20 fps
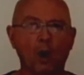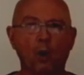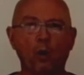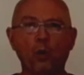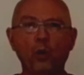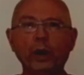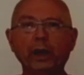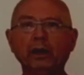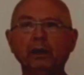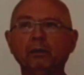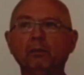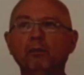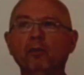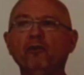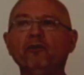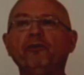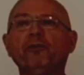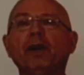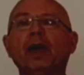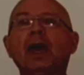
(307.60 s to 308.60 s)
We can
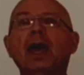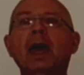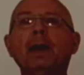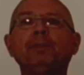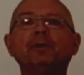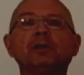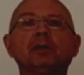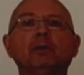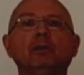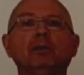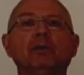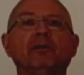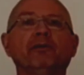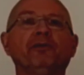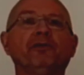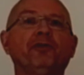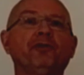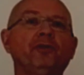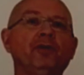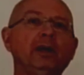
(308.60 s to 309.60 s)
move absolutely
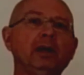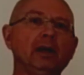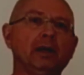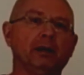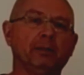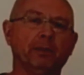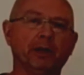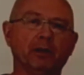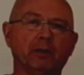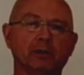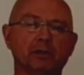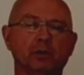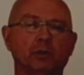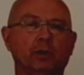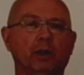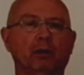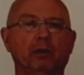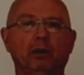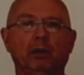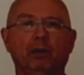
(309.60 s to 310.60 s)
freely because
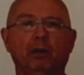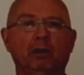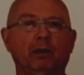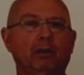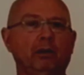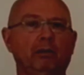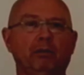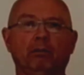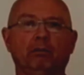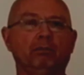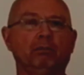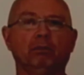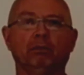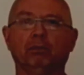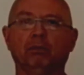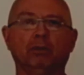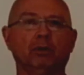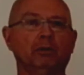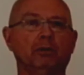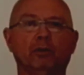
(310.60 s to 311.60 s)
we, uh,
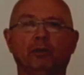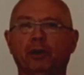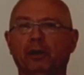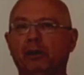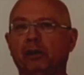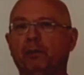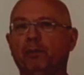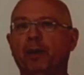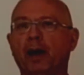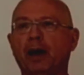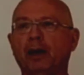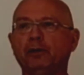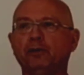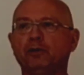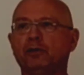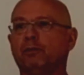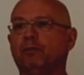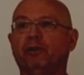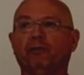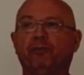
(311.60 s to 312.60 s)
during the
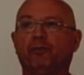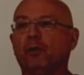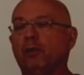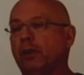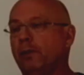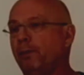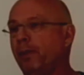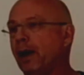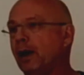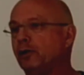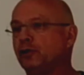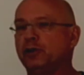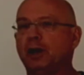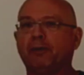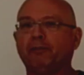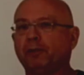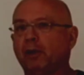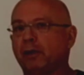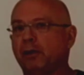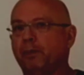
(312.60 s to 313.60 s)
punch, before the punch,
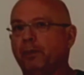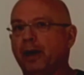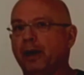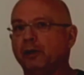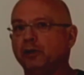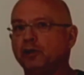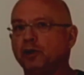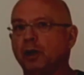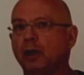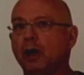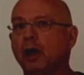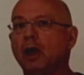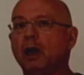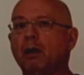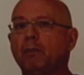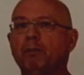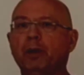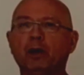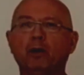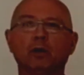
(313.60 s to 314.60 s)
after the punch,
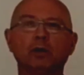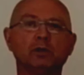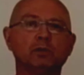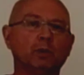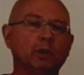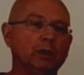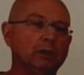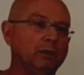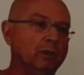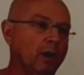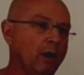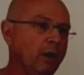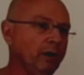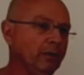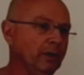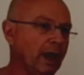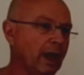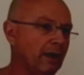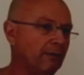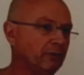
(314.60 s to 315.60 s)
because we
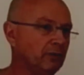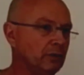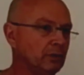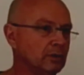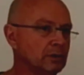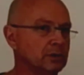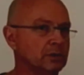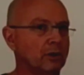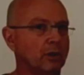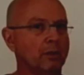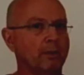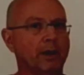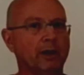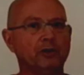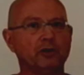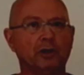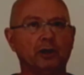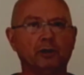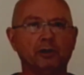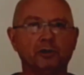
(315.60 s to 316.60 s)
don't have to use so
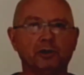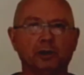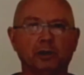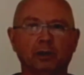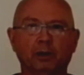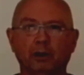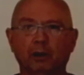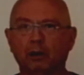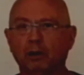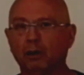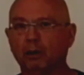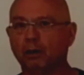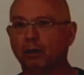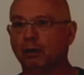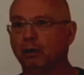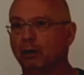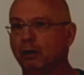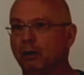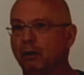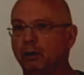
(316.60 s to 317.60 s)
much energy
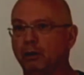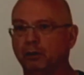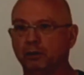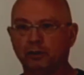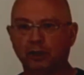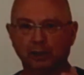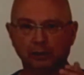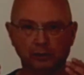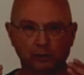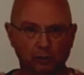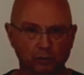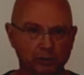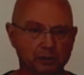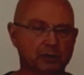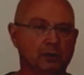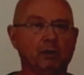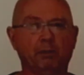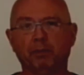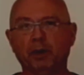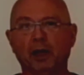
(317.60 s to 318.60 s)
just to
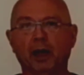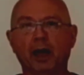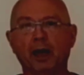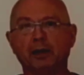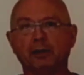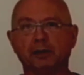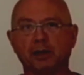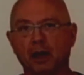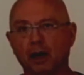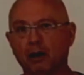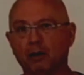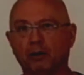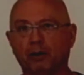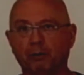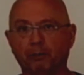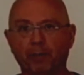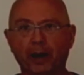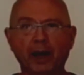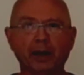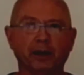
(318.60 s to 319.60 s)
stabilize
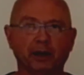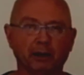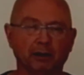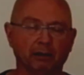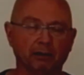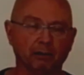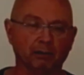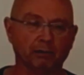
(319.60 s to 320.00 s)
our body.